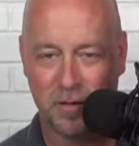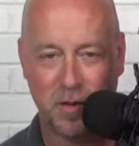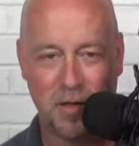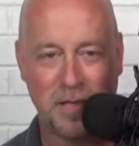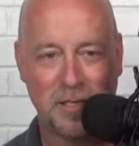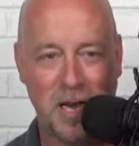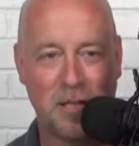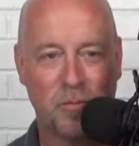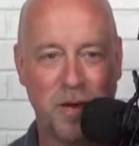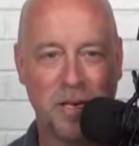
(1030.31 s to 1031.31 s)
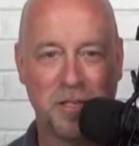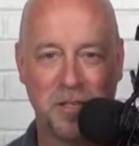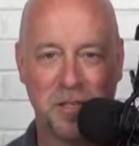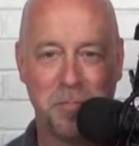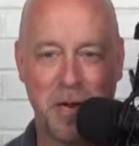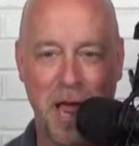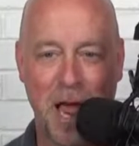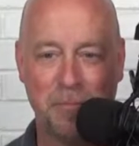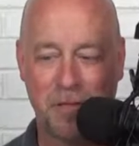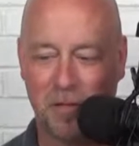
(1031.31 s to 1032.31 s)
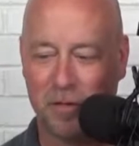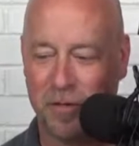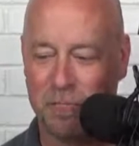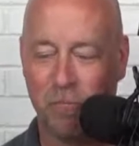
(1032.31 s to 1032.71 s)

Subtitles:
So that south wind has just been absolutely